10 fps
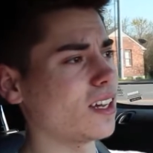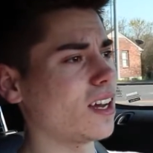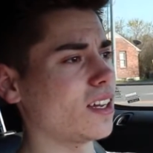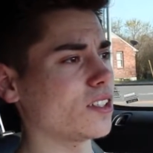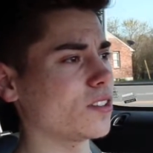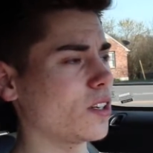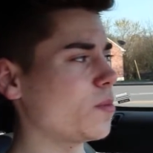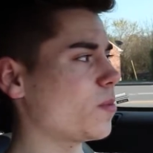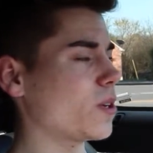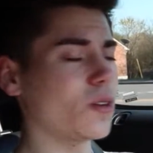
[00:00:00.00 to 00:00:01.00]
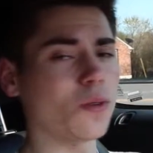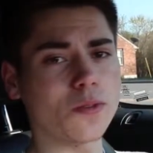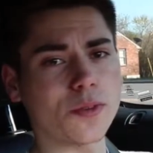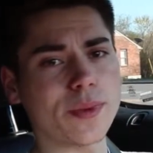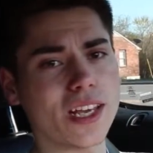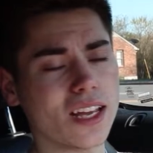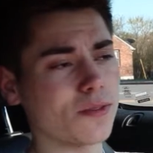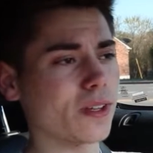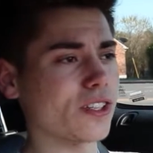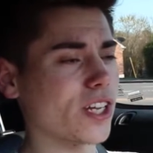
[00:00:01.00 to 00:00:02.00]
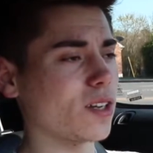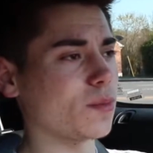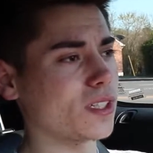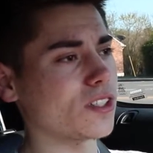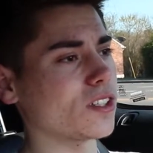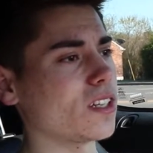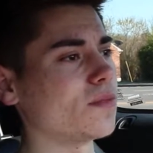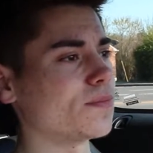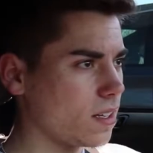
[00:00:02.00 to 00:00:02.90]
It could be pretty cool for me and for the channel potentially.